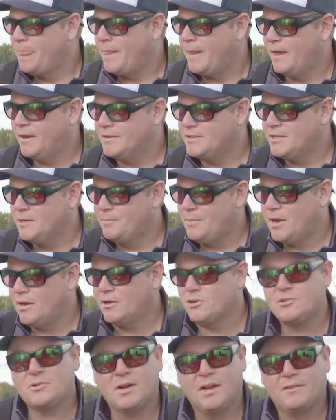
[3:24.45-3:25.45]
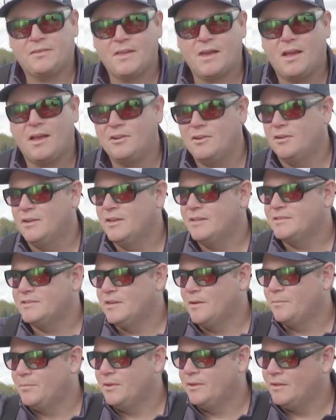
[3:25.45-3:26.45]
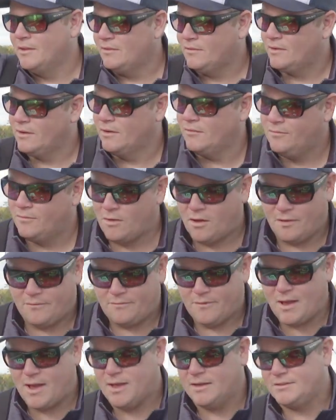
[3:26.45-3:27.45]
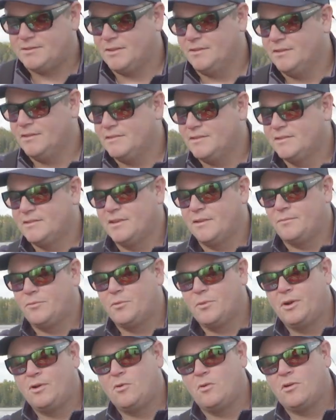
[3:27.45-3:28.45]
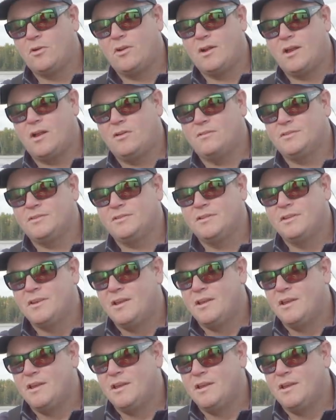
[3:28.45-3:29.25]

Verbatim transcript: And to penetrate that, you need something that's gonna fall fast. And this is a three quarter ounce